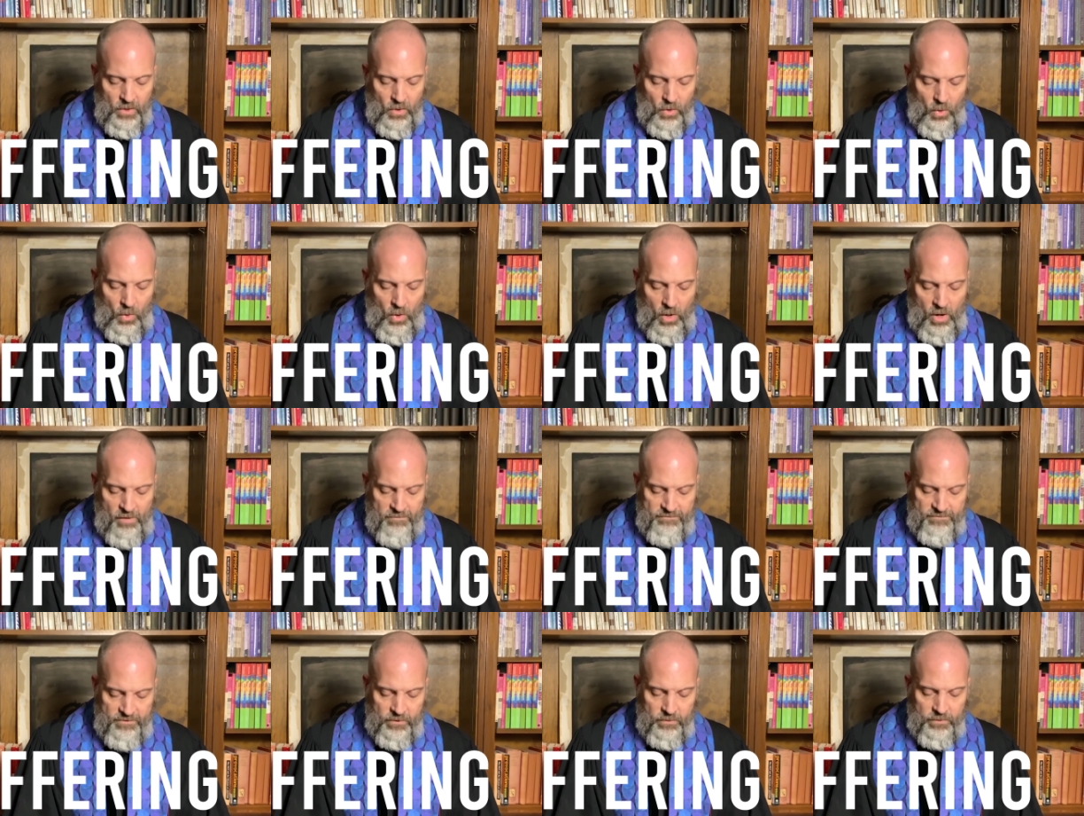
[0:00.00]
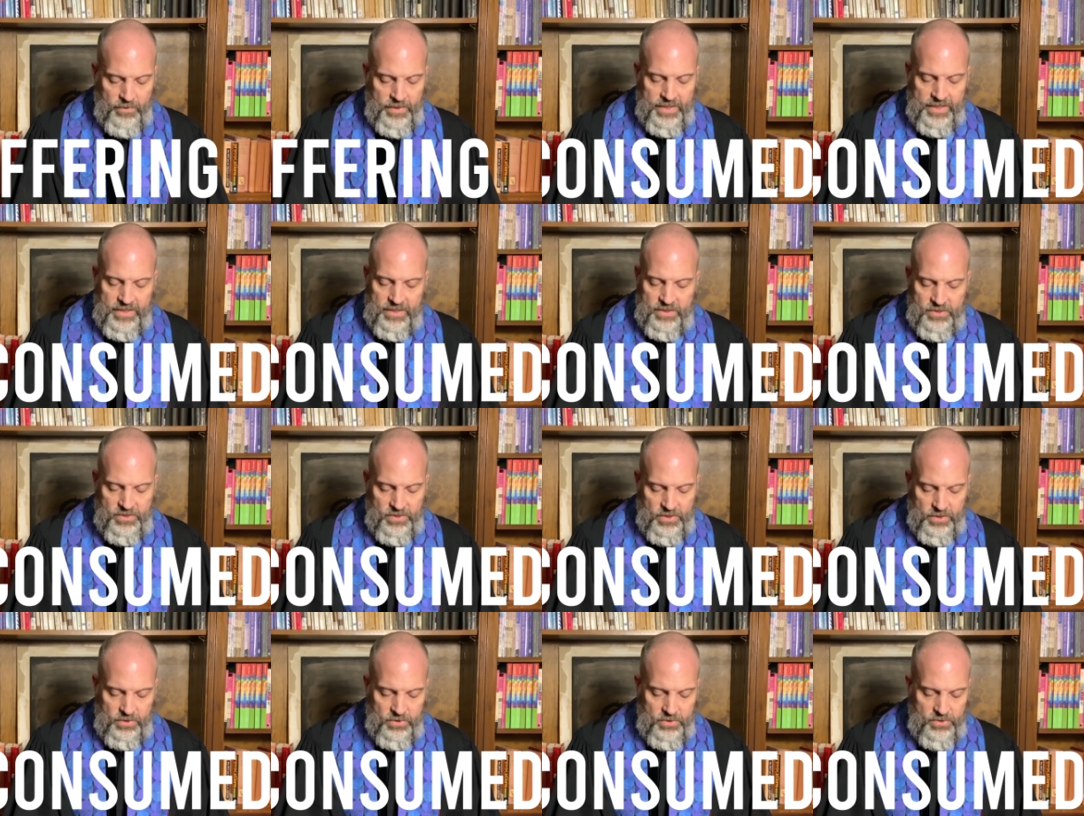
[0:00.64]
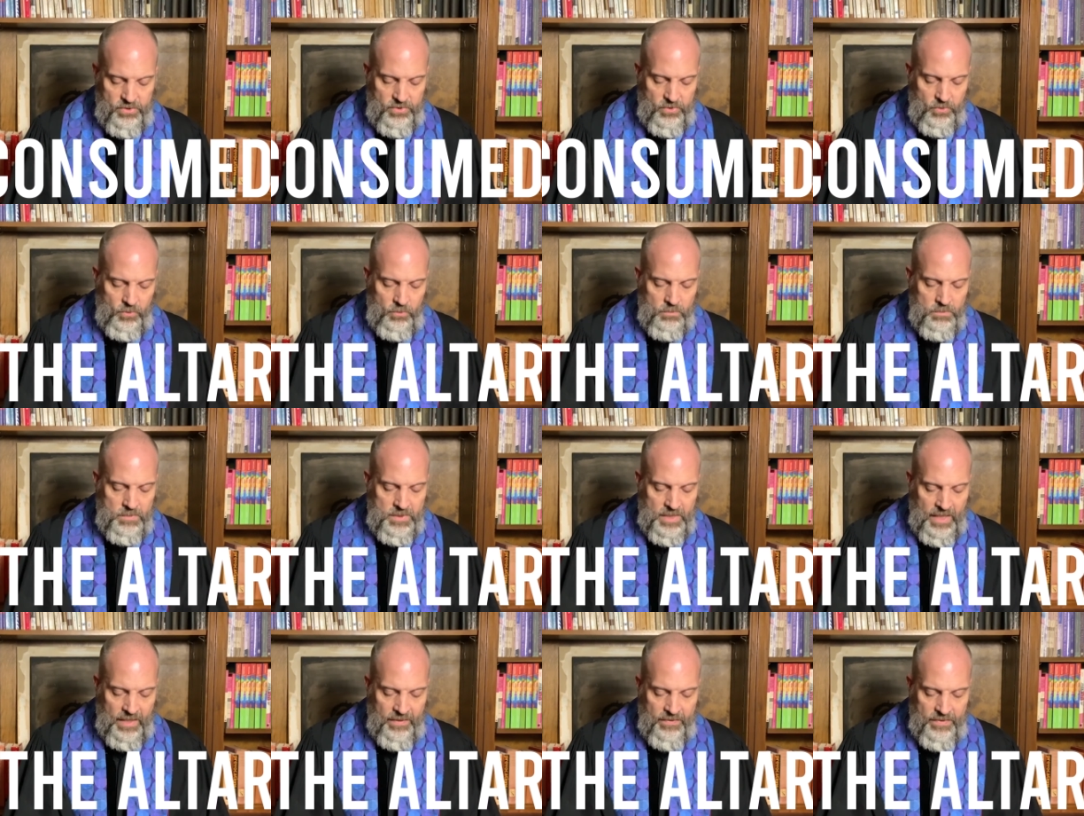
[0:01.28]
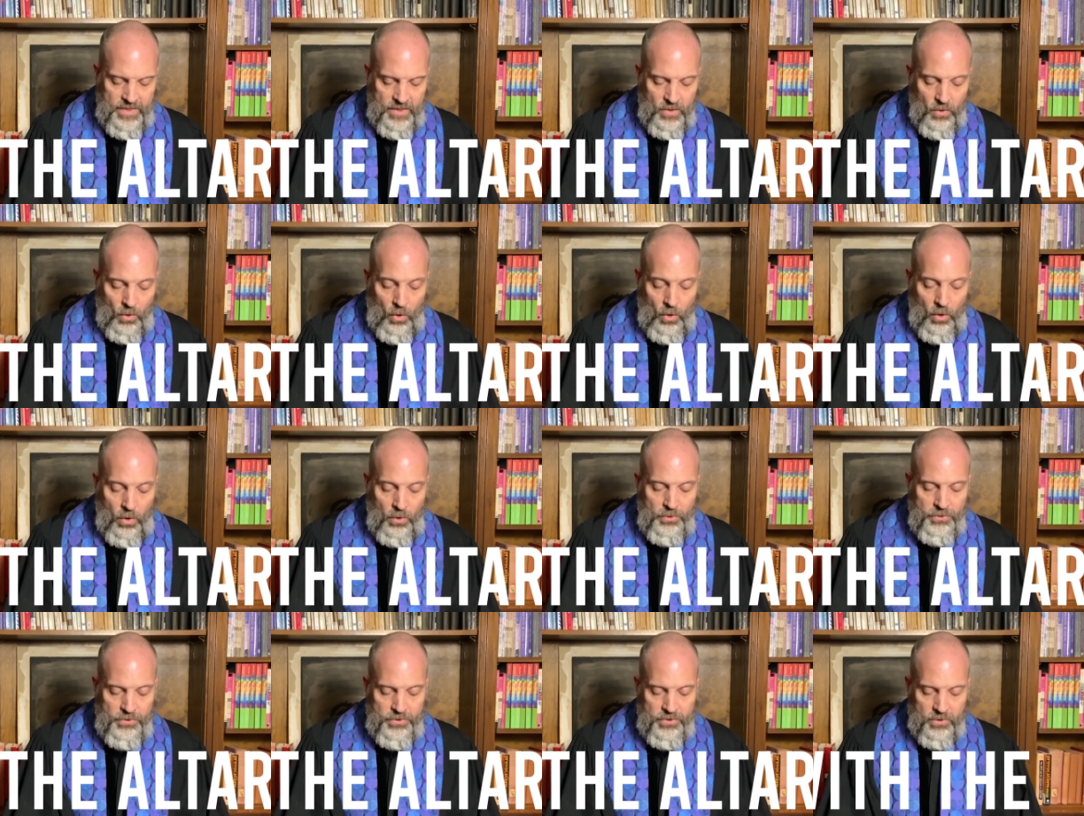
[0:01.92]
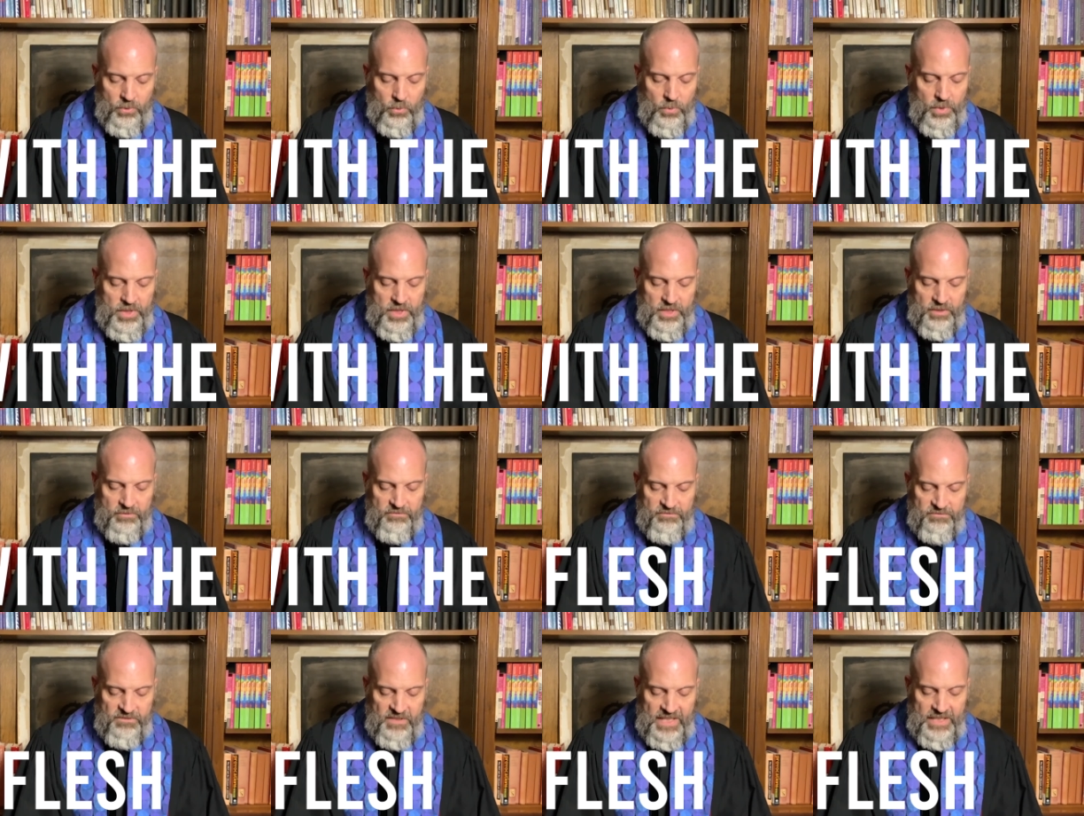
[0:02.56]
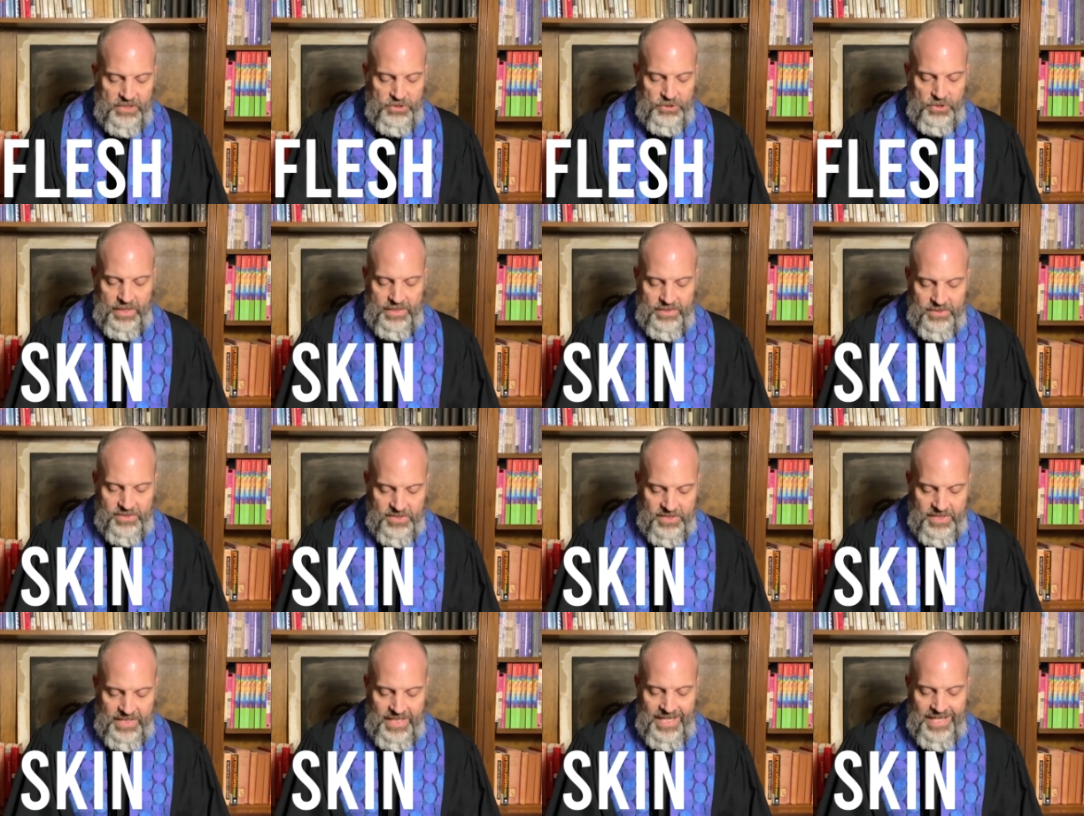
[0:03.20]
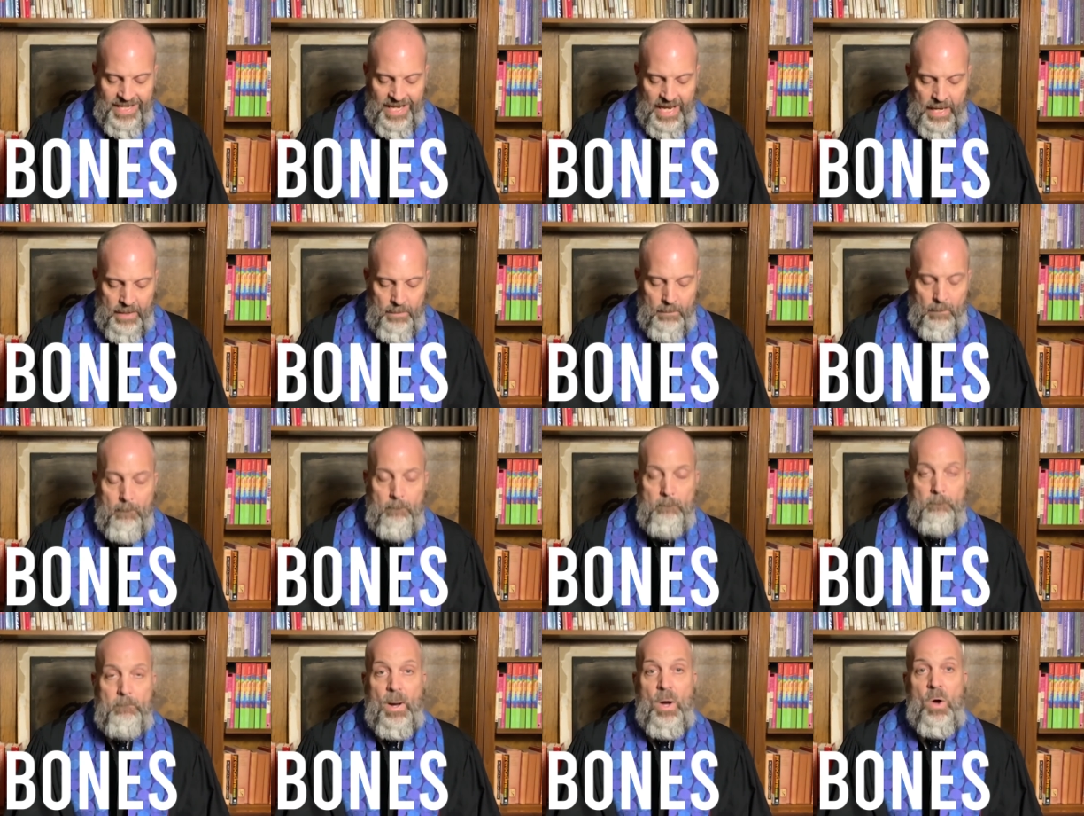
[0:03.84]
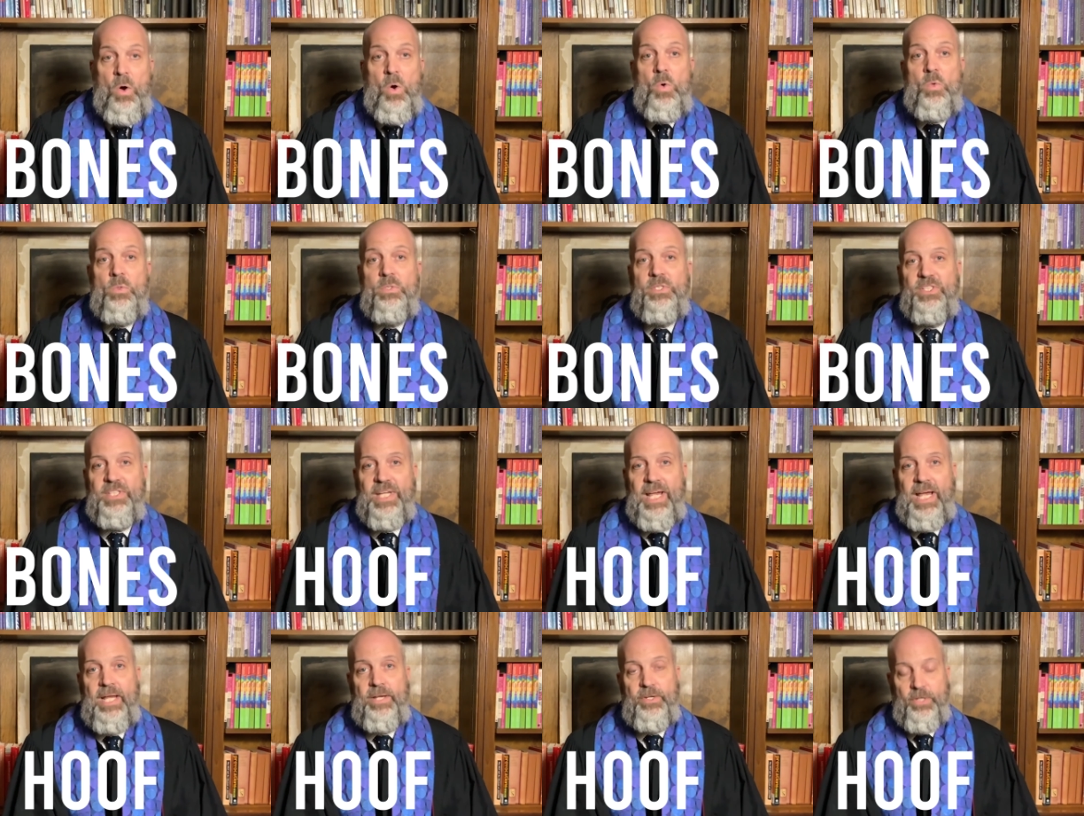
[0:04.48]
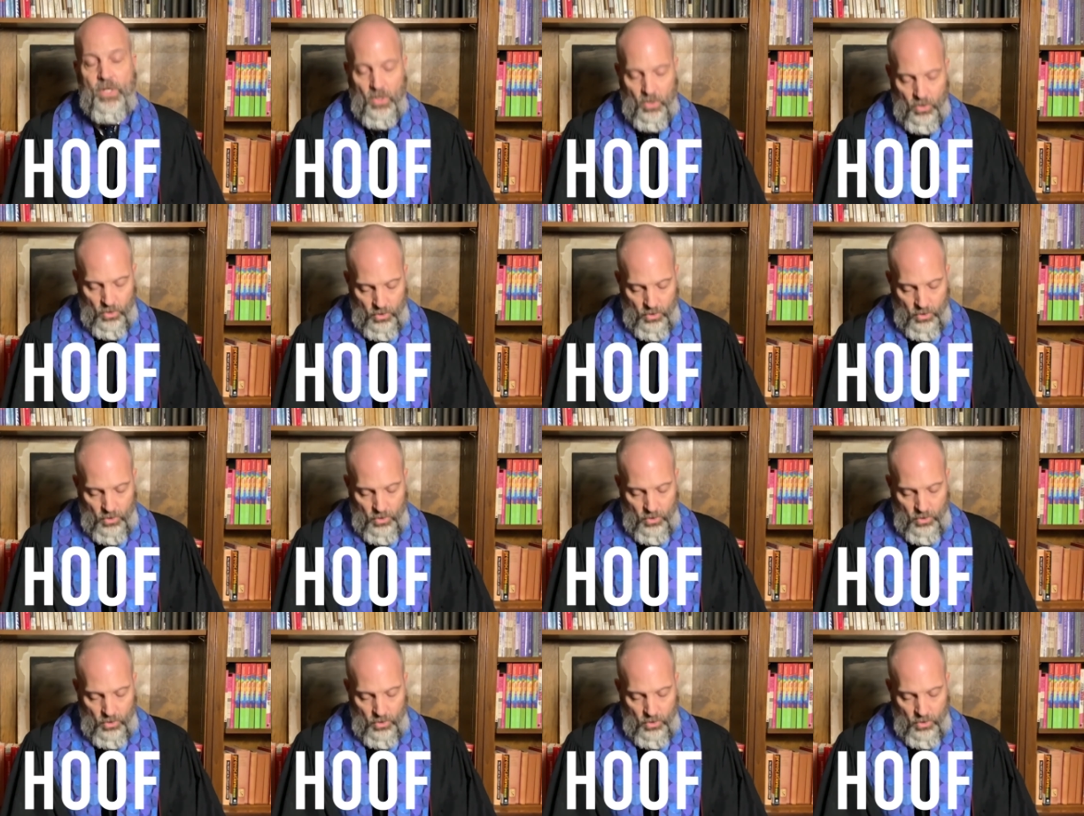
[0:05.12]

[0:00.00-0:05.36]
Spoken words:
offering is consumed on the altar with the flesh and skin and bones and